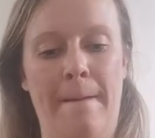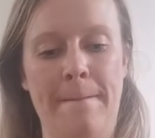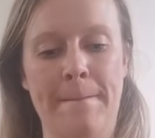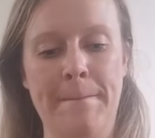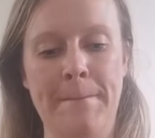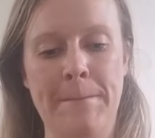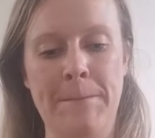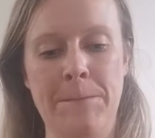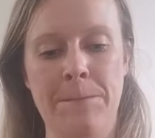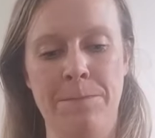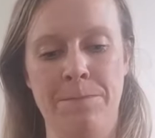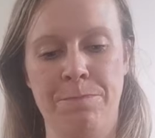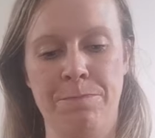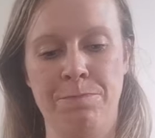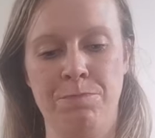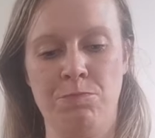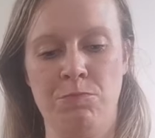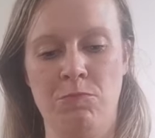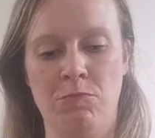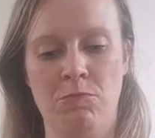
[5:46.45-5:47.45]

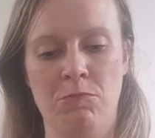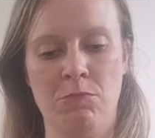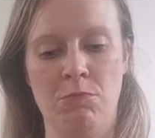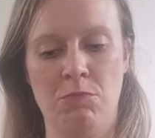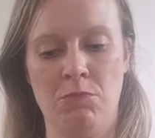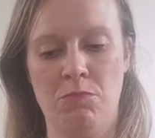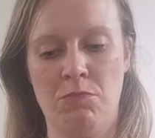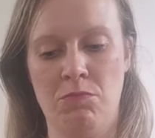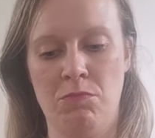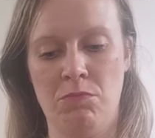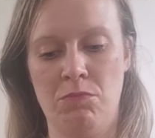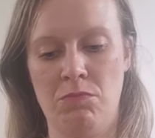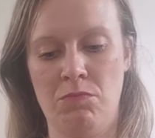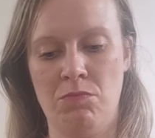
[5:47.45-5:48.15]
No one is speaking in this clip.